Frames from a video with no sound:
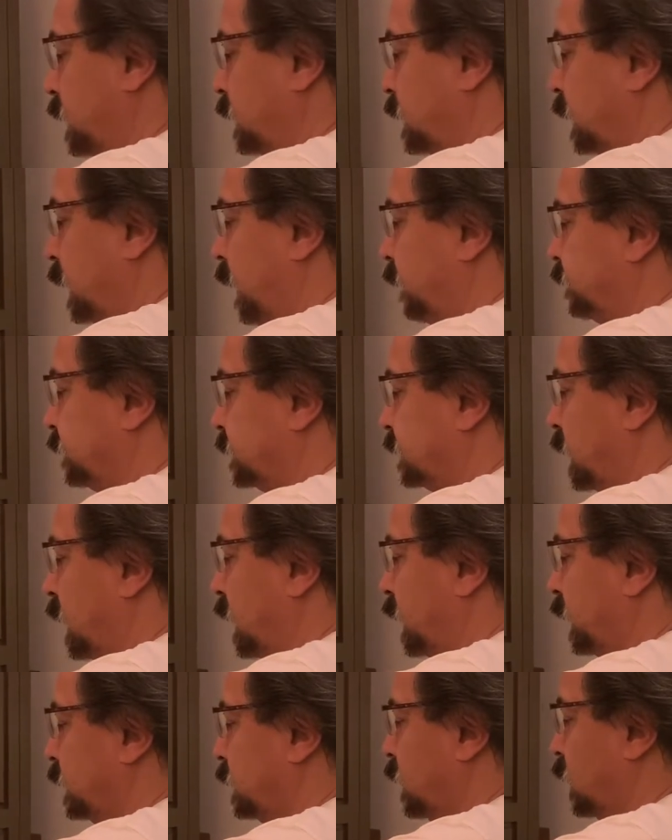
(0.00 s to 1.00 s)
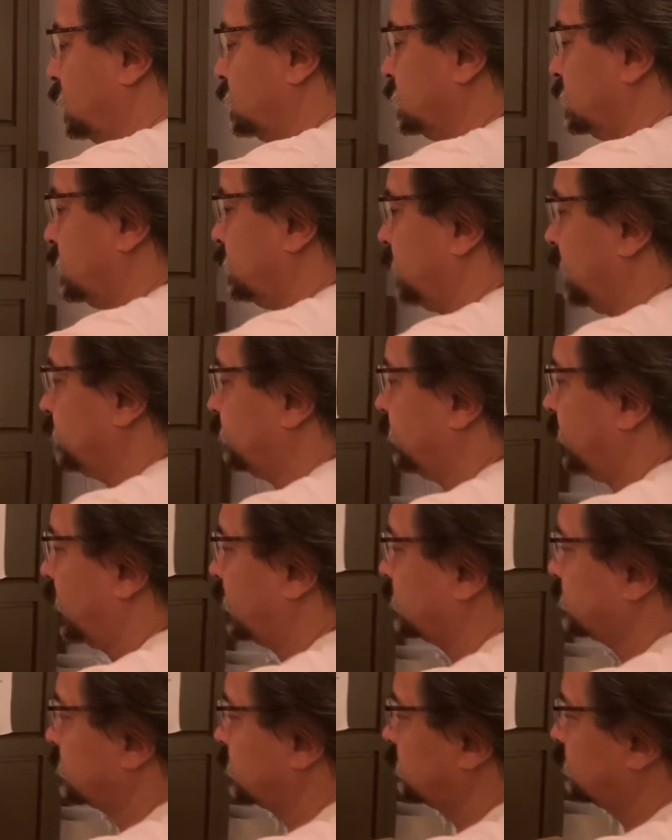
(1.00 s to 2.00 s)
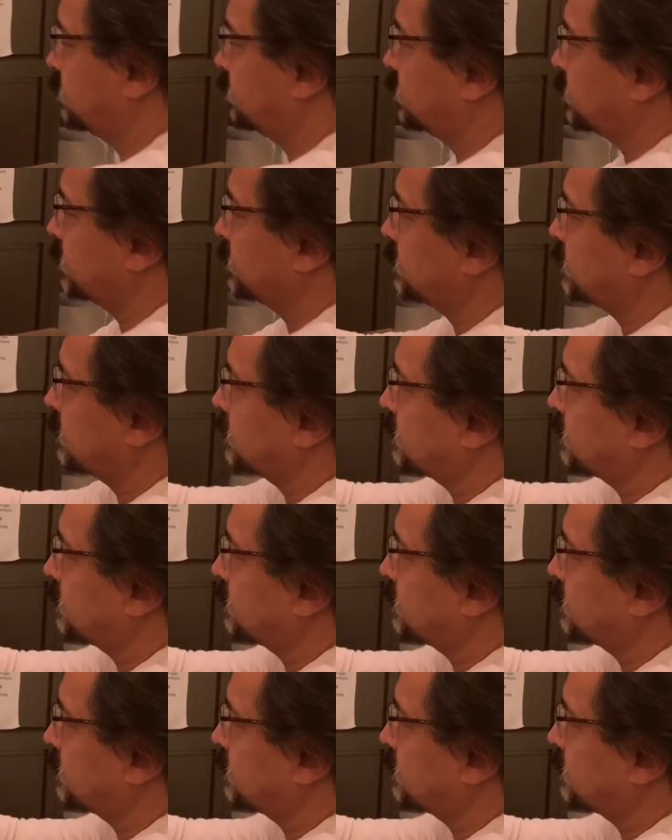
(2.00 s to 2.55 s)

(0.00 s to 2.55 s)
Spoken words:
left side goes to my vanishing point.